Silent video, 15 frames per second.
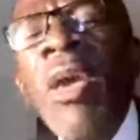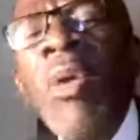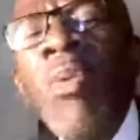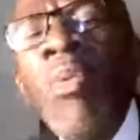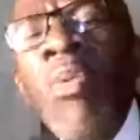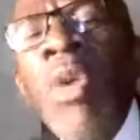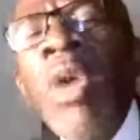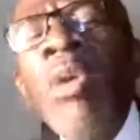
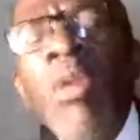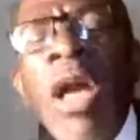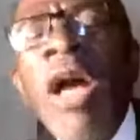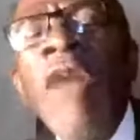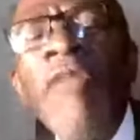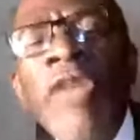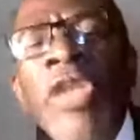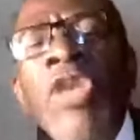we will
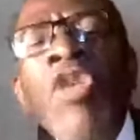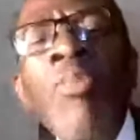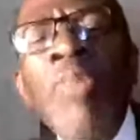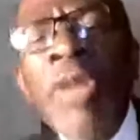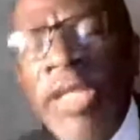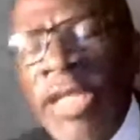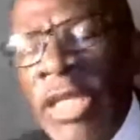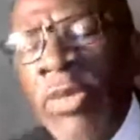have a new
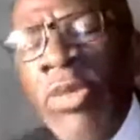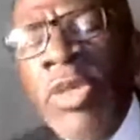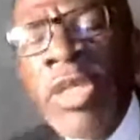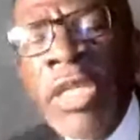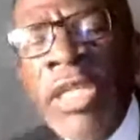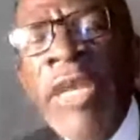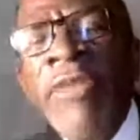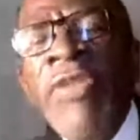president who is the
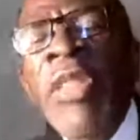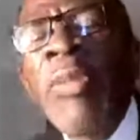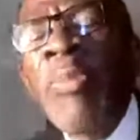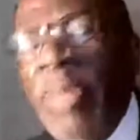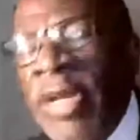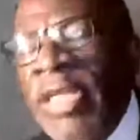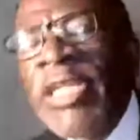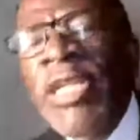seventh
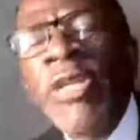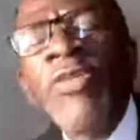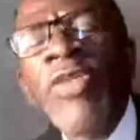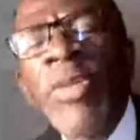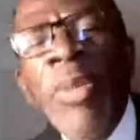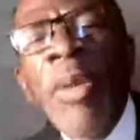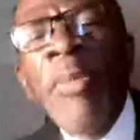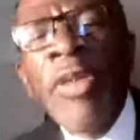president of the
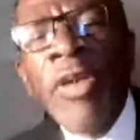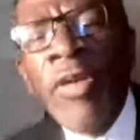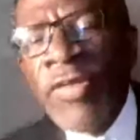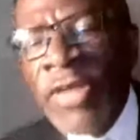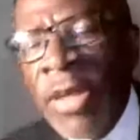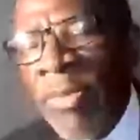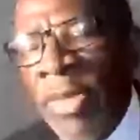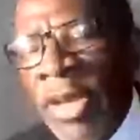Republic of
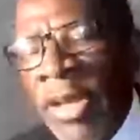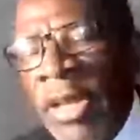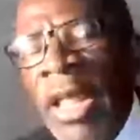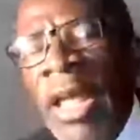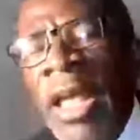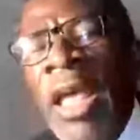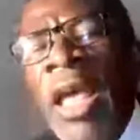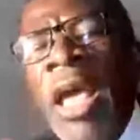Zambia.
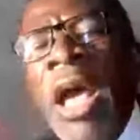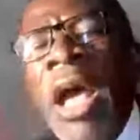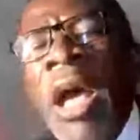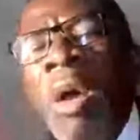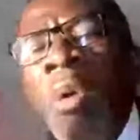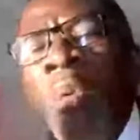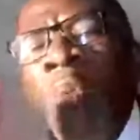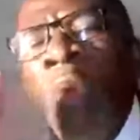
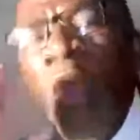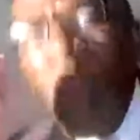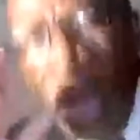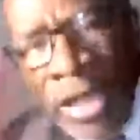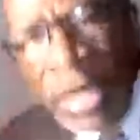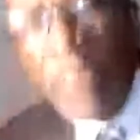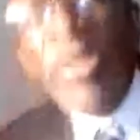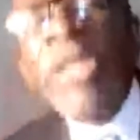We
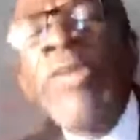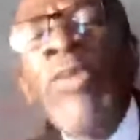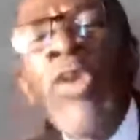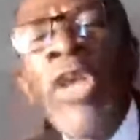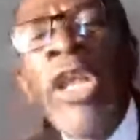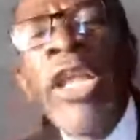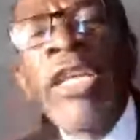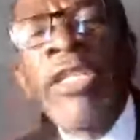want a peaceful
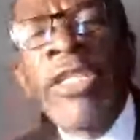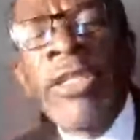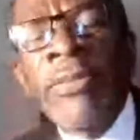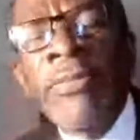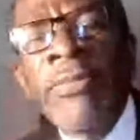election.